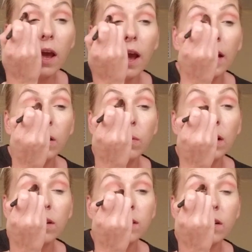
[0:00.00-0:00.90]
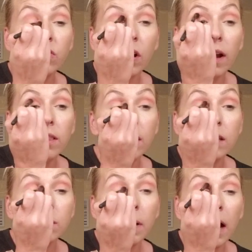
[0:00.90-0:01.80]
anyone else had tried
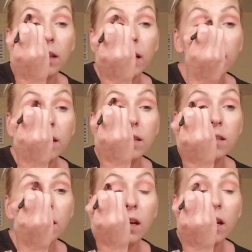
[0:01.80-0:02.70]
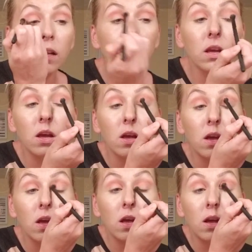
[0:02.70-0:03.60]
these palettes and
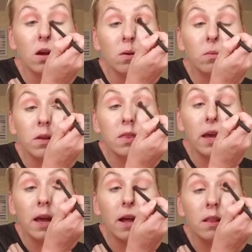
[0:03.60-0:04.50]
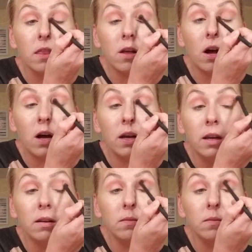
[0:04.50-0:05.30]
what they had thought.